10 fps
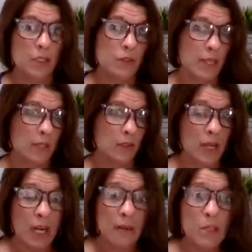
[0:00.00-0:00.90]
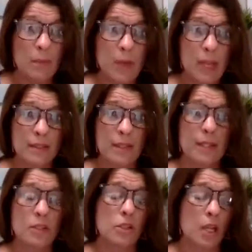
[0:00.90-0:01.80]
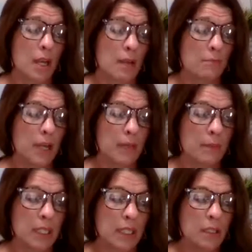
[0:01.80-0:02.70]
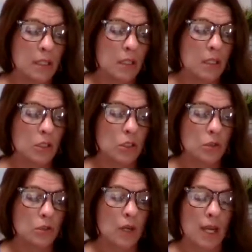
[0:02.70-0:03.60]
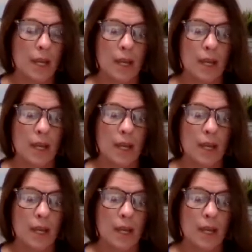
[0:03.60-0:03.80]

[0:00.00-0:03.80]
say their name in the message, maybe you